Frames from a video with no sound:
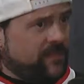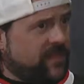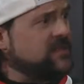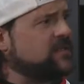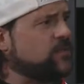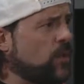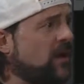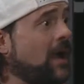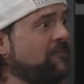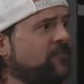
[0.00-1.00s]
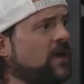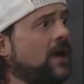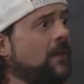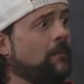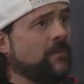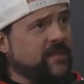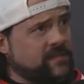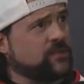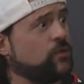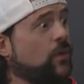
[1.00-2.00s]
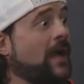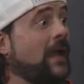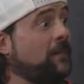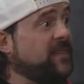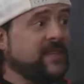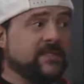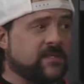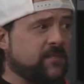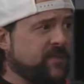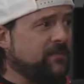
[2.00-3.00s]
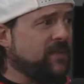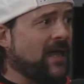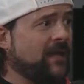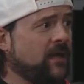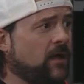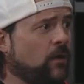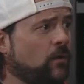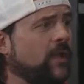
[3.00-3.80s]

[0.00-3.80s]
this is where I'm from, this is who I am, and these are the people I know.